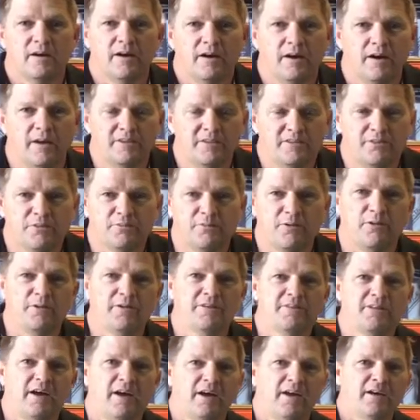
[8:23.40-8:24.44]
It's the
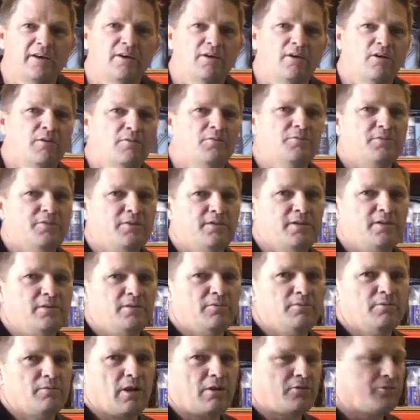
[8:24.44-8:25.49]
following day of
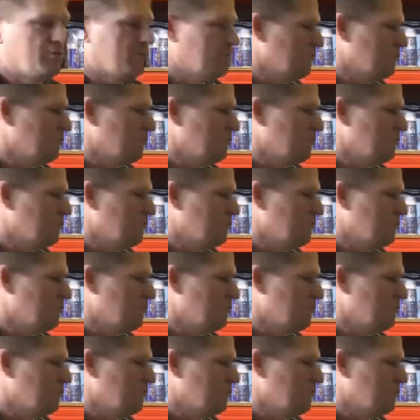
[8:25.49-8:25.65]
the rust